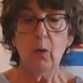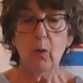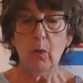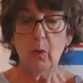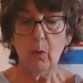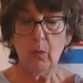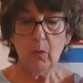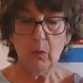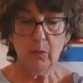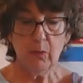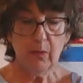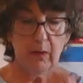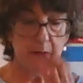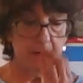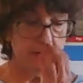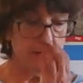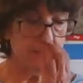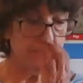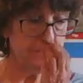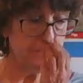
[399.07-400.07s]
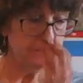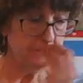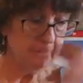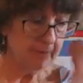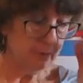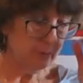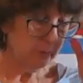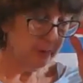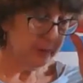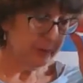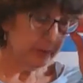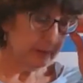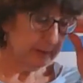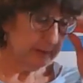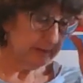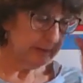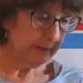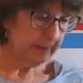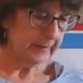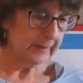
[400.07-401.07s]
Or another fun way to
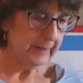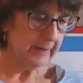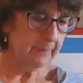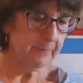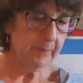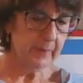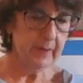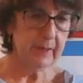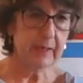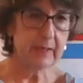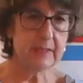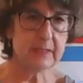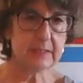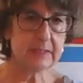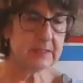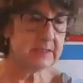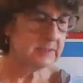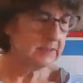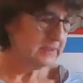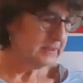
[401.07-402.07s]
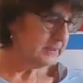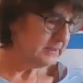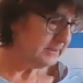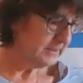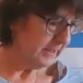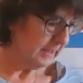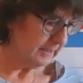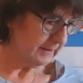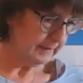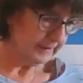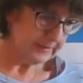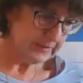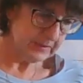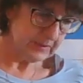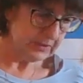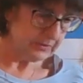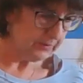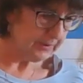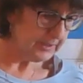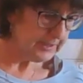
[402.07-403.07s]
clean up is to say, let's
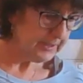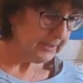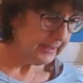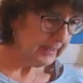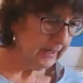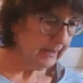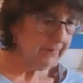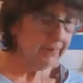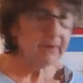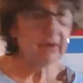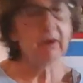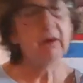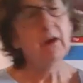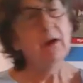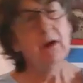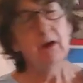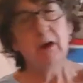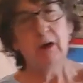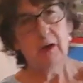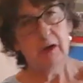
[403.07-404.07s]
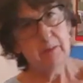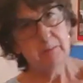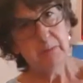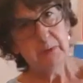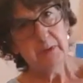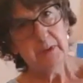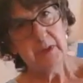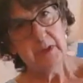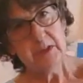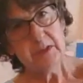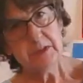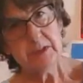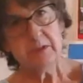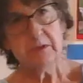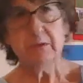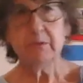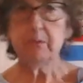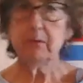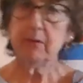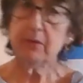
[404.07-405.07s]
do it together. I'll put in 2,
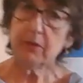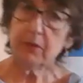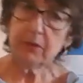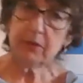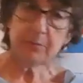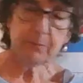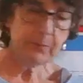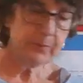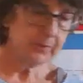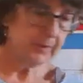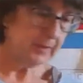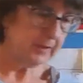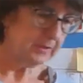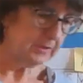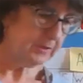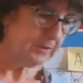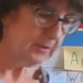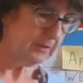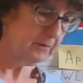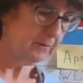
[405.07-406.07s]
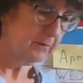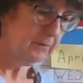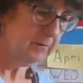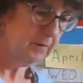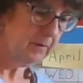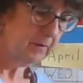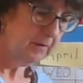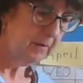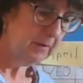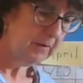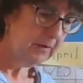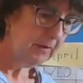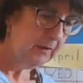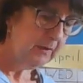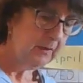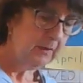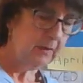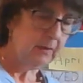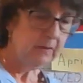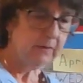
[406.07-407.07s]
you put in 2. So
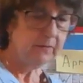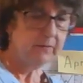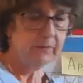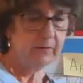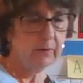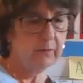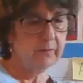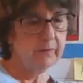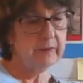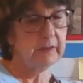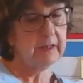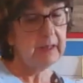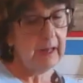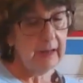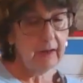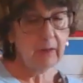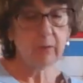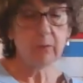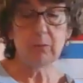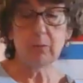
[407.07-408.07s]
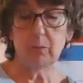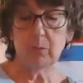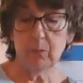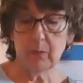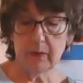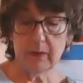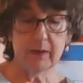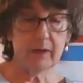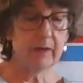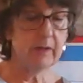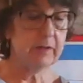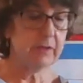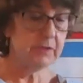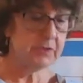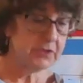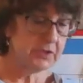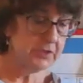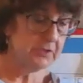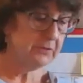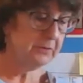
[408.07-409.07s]
let them count. 1,
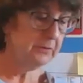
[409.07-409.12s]
2,